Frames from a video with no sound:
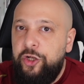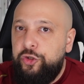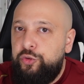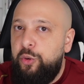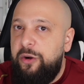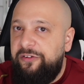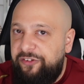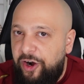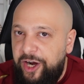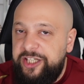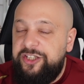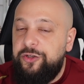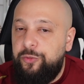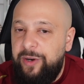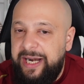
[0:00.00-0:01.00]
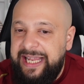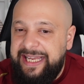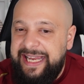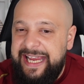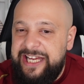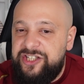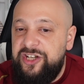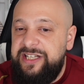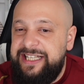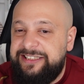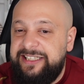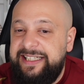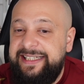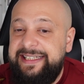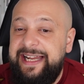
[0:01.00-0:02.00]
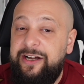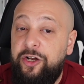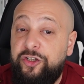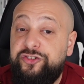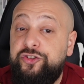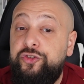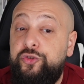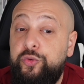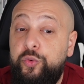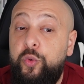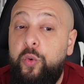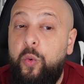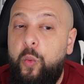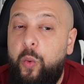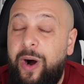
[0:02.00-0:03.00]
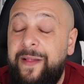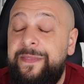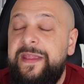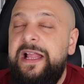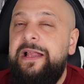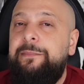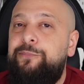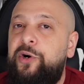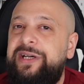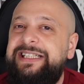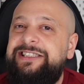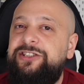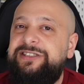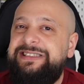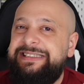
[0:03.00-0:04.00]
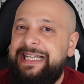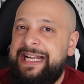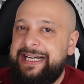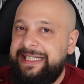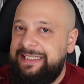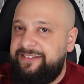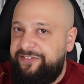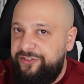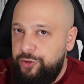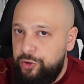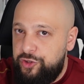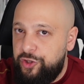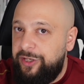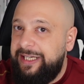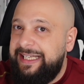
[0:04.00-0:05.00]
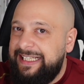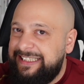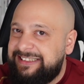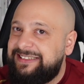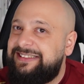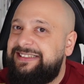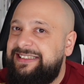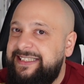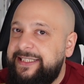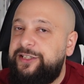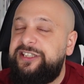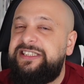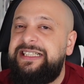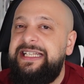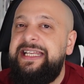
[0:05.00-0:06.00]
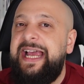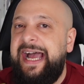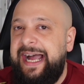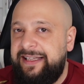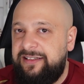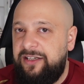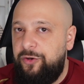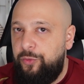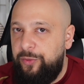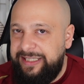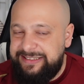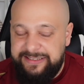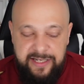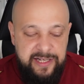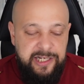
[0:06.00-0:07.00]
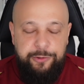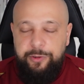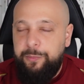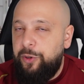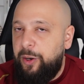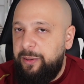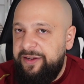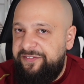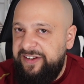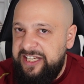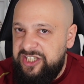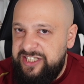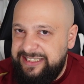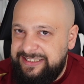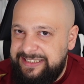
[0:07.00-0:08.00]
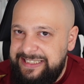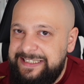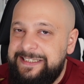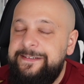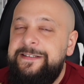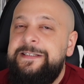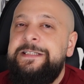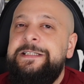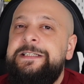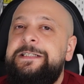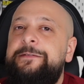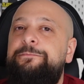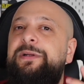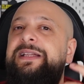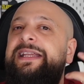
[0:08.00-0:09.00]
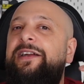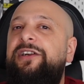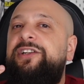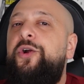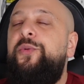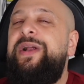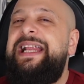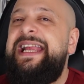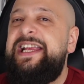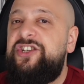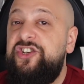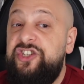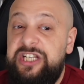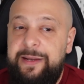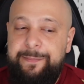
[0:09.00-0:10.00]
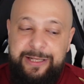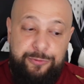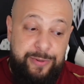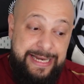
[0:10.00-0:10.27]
to avoid relegation. Yesterday they lost 2-1. Maurizio Sarri's future is seriously at risk. We'll probably finish this season, but the relationship between